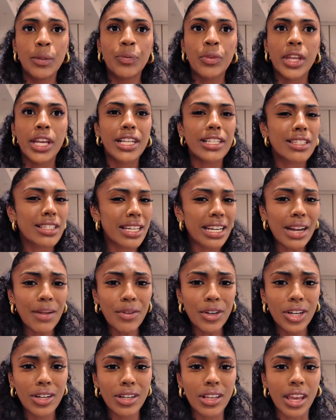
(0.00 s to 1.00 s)
he did have
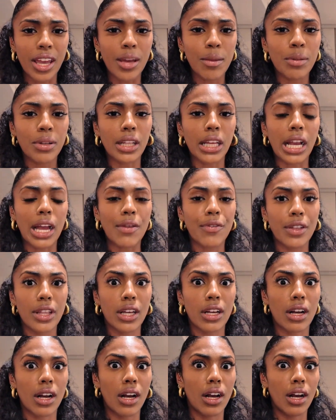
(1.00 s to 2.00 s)
a good game, but like I feel
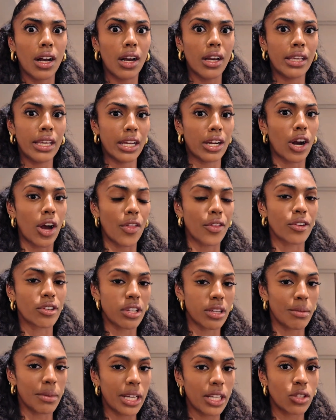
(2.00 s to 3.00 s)
like he had other
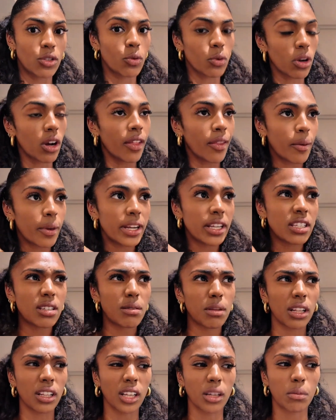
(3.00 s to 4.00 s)
teammates who were on the winning team
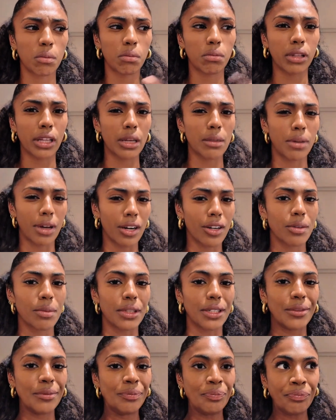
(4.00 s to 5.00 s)
that like played better.
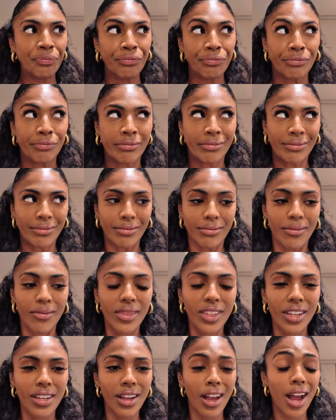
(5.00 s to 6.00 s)
But
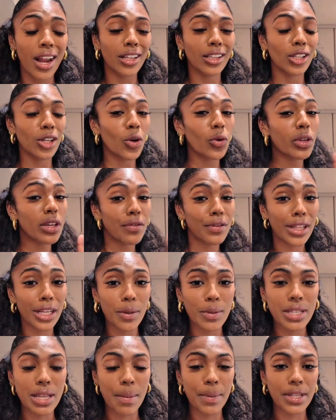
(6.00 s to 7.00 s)
I low-key feel like it
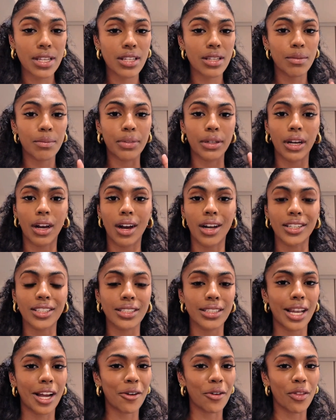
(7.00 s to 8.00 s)
was nepotism, but
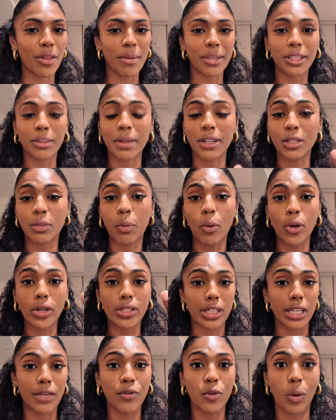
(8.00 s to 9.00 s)
honestly, I don't know that much about sports.
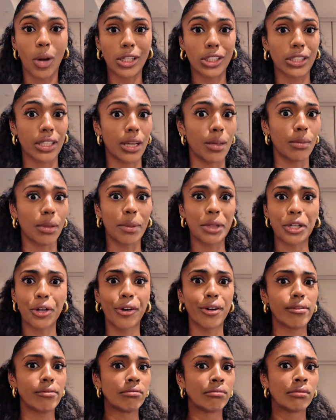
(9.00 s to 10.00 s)
Like, if you watch the game, let me
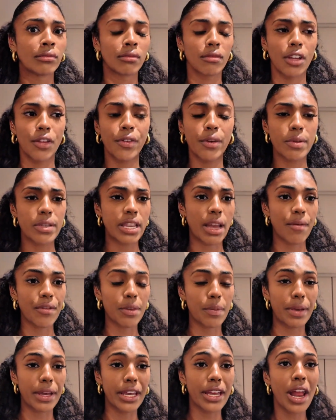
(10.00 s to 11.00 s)
know if he was the
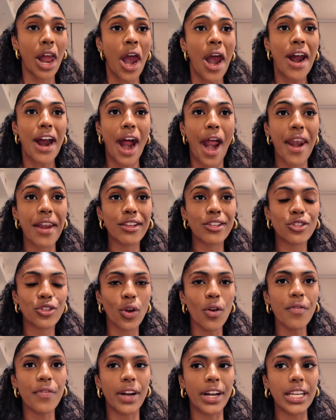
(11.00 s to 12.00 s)
MVP. And it's
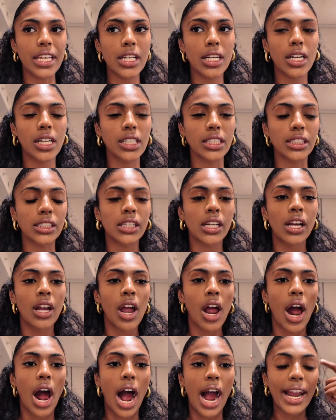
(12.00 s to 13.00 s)
so funny because
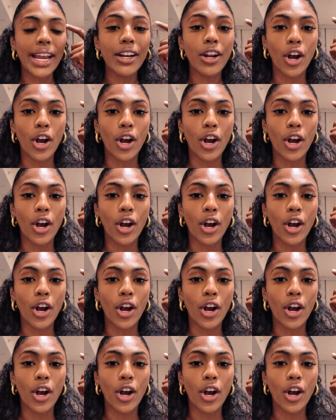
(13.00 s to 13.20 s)
I had